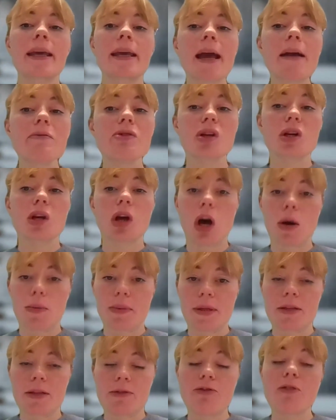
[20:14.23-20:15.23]
capture
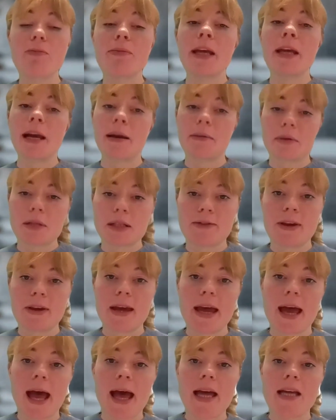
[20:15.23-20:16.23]
carbon from the
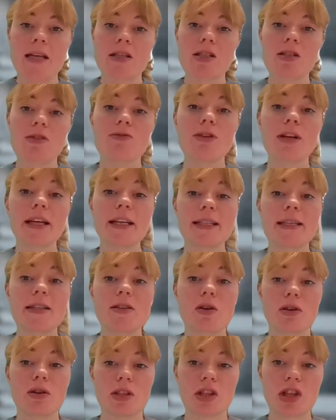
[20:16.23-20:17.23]
atmosphere and releases
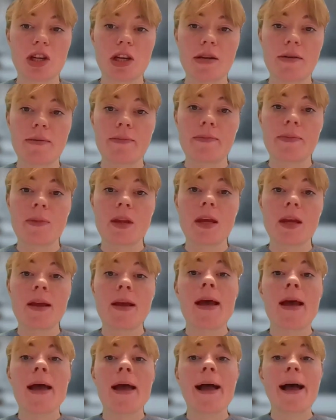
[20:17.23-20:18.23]
oxygen.
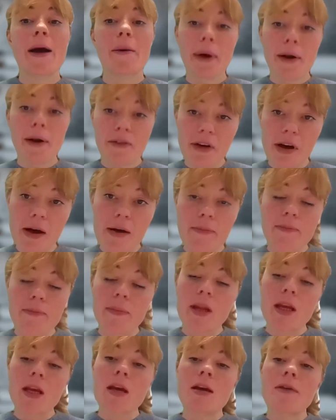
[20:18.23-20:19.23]
However,
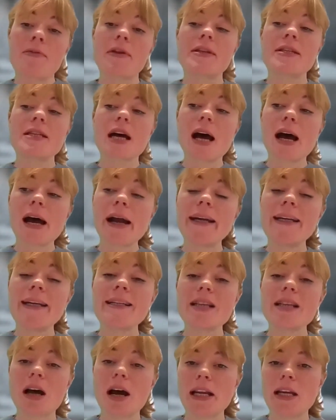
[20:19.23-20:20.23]
the tiny,
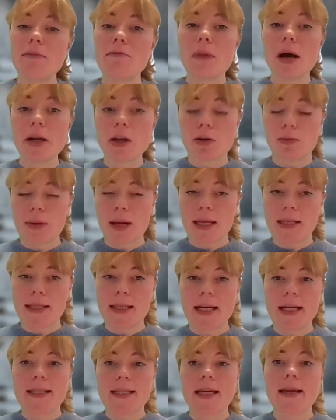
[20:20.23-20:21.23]
tiny
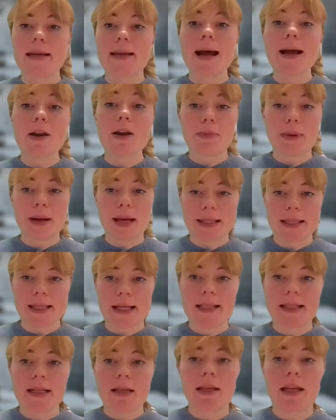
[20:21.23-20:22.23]
microplastics and
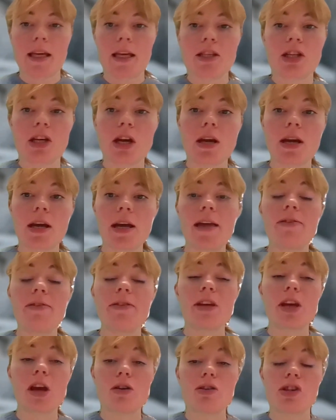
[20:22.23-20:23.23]
nanoplastics in
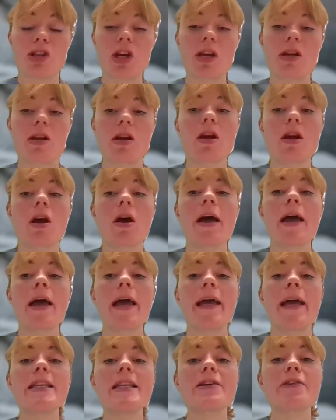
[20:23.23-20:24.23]
the ocean
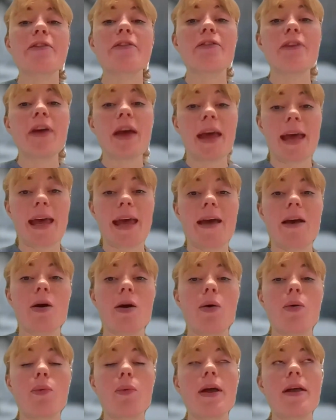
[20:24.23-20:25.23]
interfere
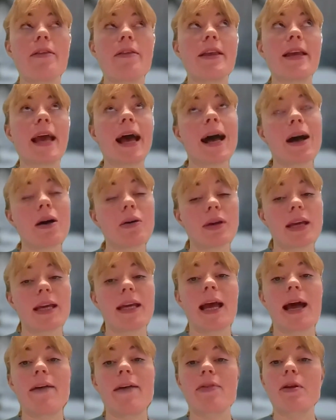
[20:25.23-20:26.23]
with the
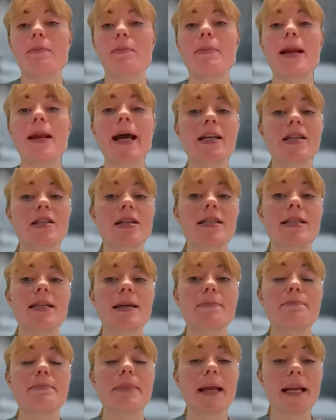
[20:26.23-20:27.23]
algae and the plankton's
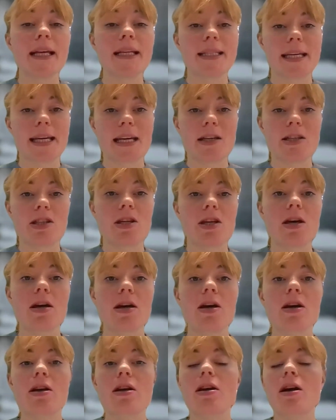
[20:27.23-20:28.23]
ability
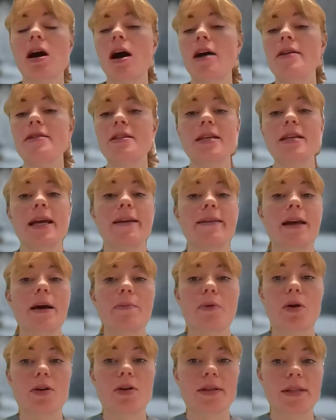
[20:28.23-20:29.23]
to undertake
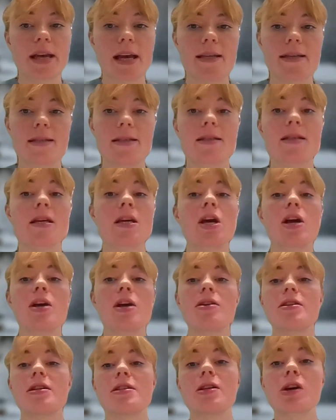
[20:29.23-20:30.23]
that process
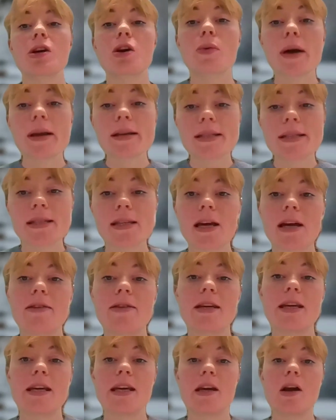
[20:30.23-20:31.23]
to sequester
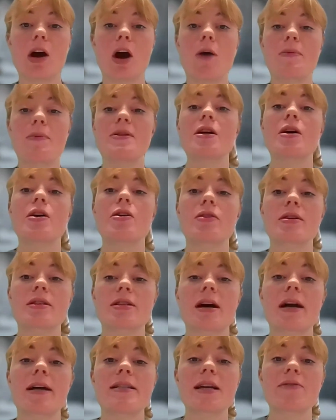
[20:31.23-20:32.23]
the carbon
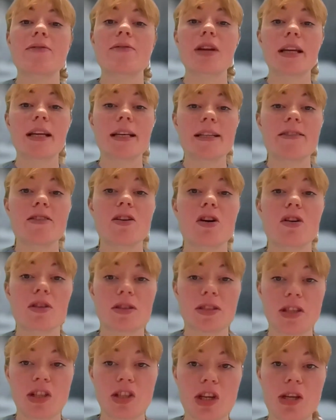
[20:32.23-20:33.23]
dioxide and release
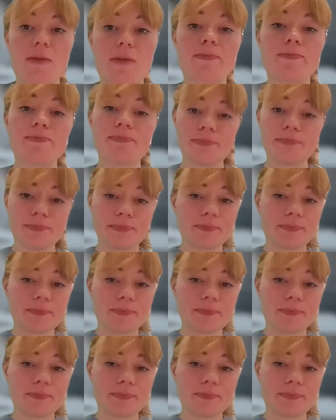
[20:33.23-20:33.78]
oxygen.